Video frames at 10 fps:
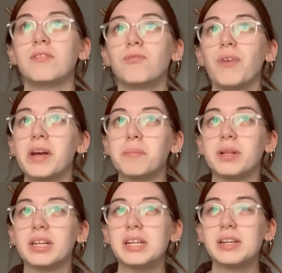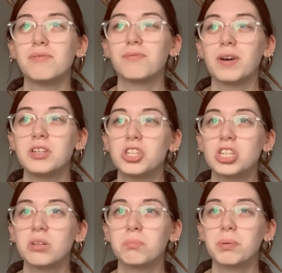family and
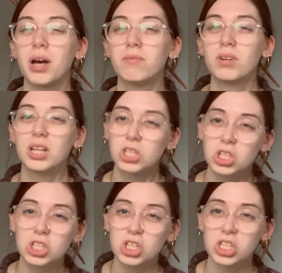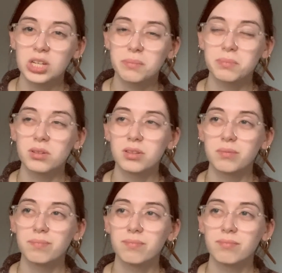friendship and relationships.
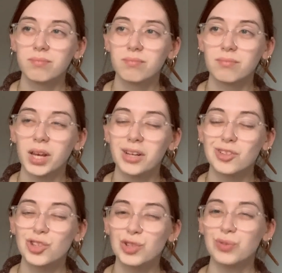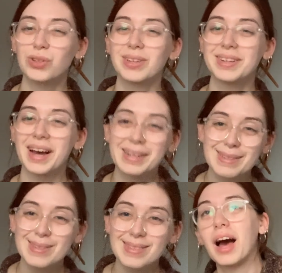It's just really
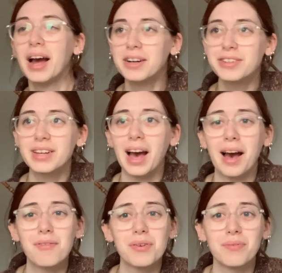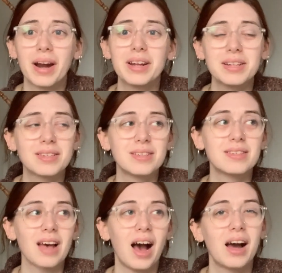nice. I actually haven't read it
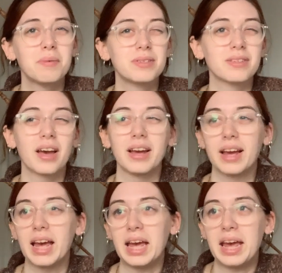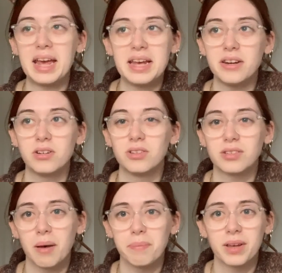since I was like 8 or
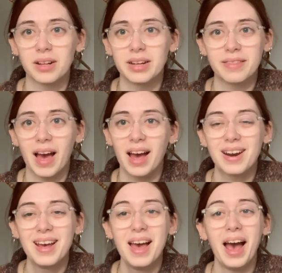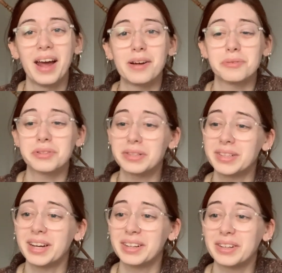something like that, and I was looking
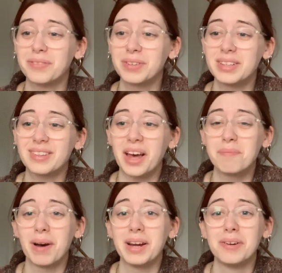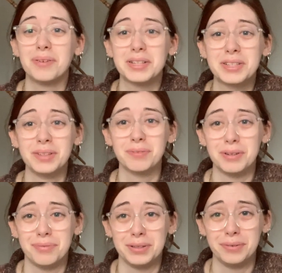at Goodreads, and my original
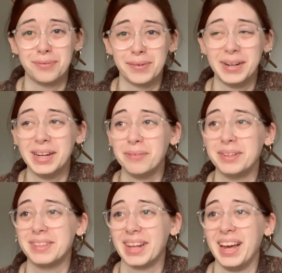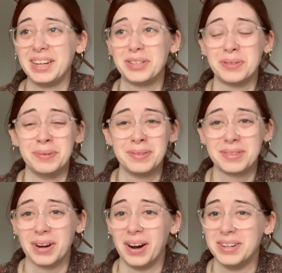review for it was like 2
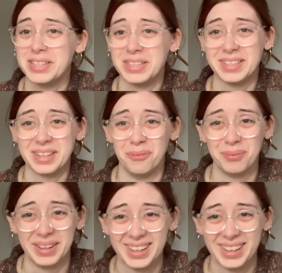stars or something,